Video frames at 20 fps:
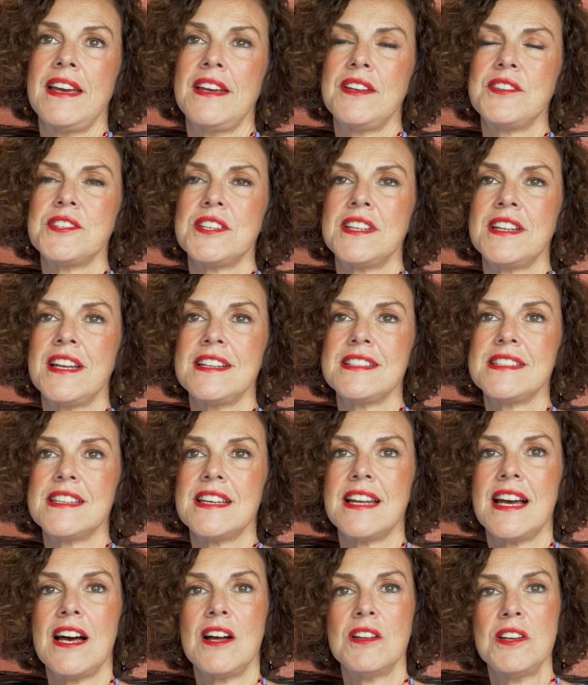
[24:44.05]
And I said, how
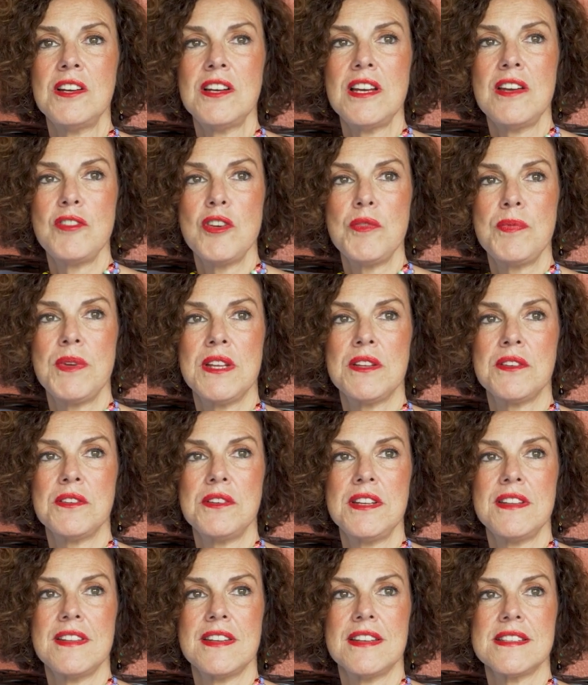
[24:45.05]
long have you been doing
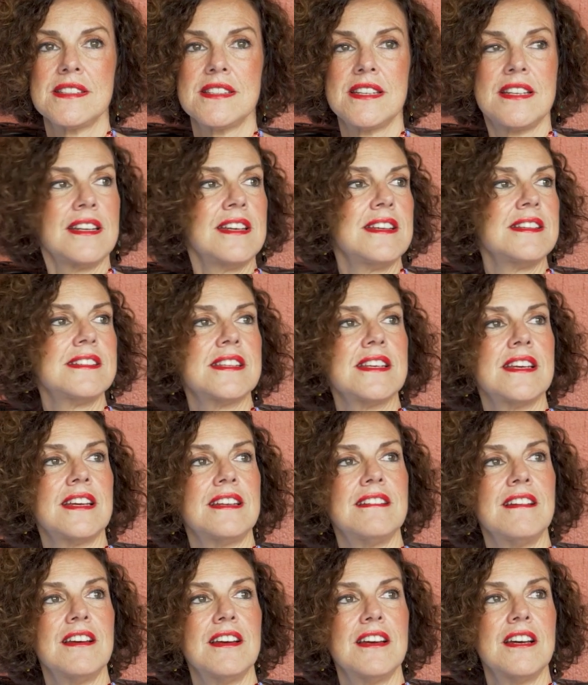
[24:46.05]
this? And he said,
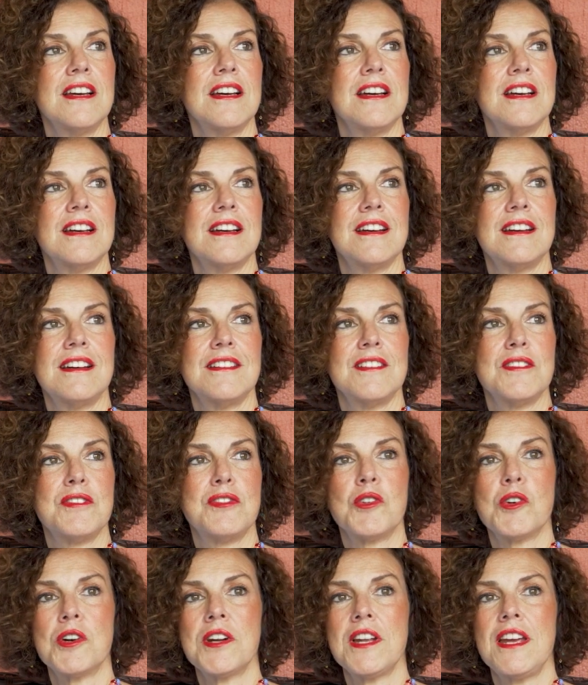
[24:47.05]

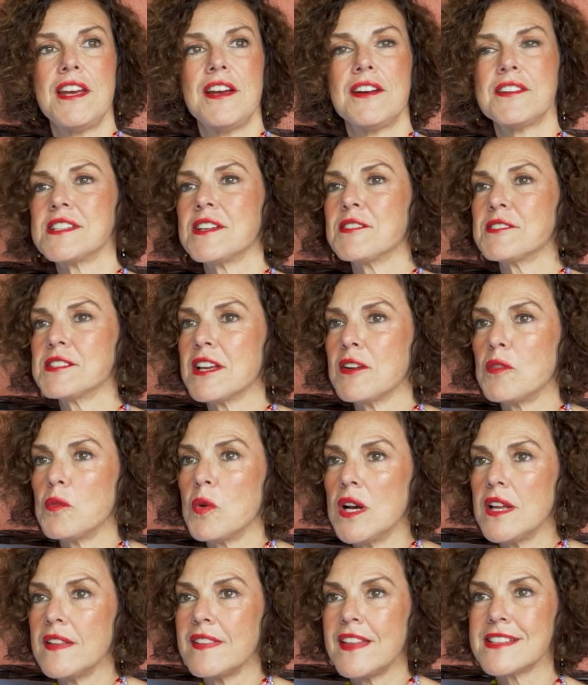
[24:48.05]
40 years. I was like, what?
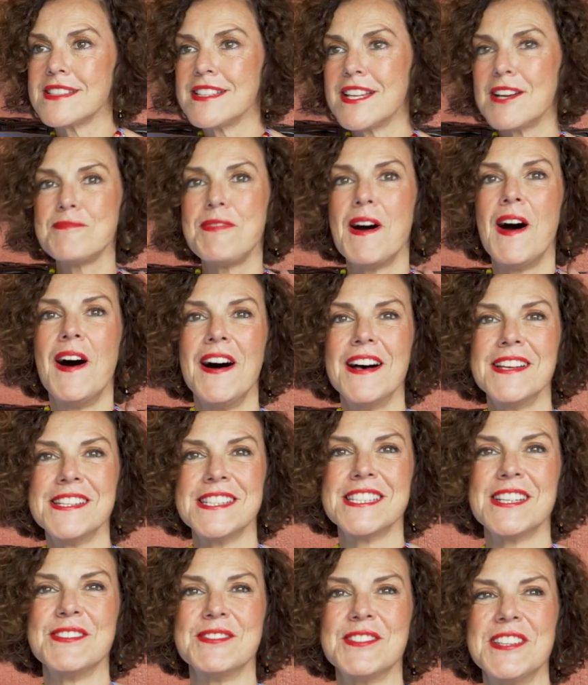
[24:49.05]
That's not
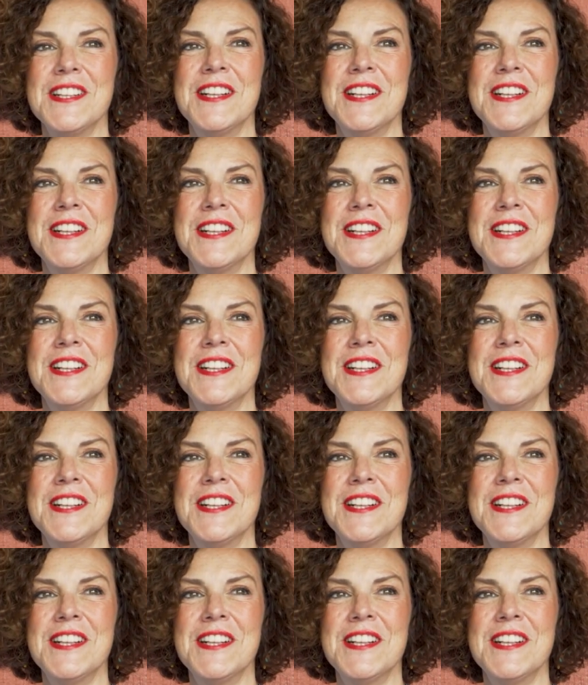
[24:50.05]
possible.